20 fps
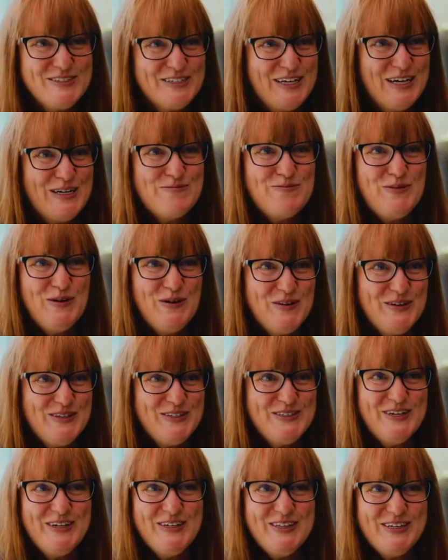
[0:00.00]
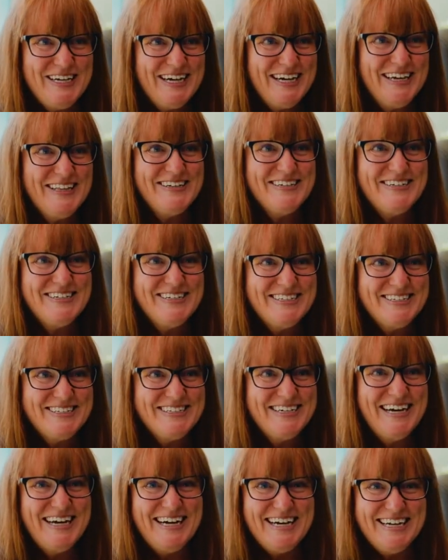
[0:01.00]
got to pull this all together. He's
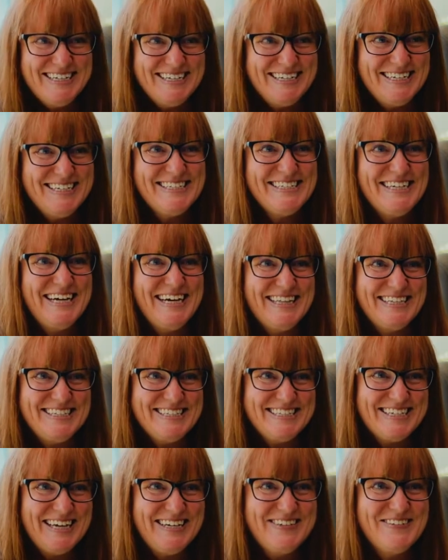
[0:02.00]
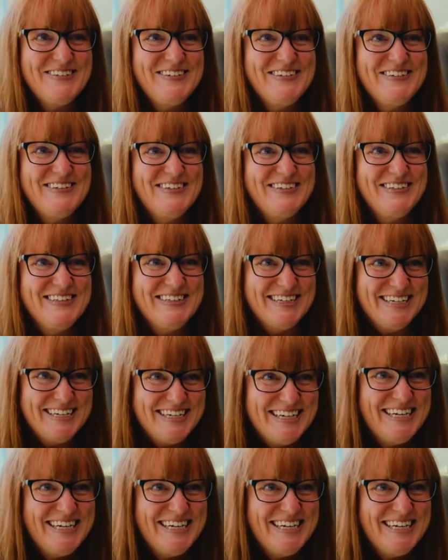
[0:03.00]
got he's got the schedule and.